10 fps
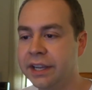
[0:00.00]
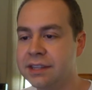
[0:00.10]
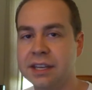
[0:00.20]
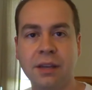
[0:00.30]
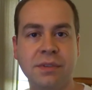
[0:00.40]

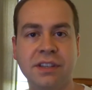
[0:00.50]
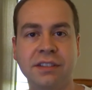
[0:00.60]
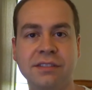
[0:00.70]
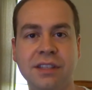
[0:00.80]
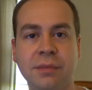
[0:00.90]
And then
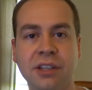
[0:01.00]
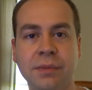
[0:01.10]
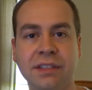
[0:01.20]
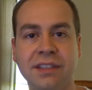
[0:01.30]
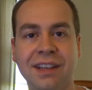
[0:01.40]
Amazon just emailed
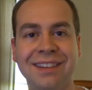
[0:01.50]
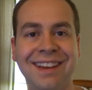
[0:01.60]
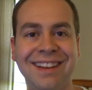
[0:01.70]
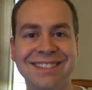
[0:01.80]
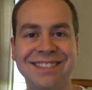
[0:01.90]
me and said,
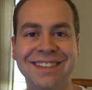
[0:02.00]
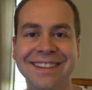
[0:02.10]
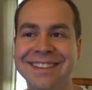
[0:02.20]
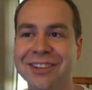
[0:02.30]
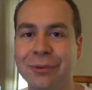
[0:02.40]
nah, just
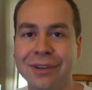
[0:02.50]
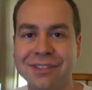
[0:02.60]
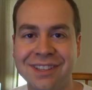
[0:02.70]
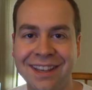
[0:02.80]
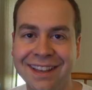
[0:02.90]
kidding, your
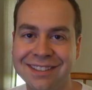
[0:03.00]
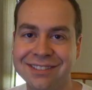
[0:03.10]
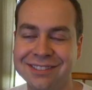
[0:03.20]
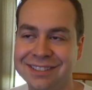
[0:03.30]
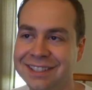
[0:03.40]
order's
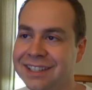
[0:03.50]
canceled.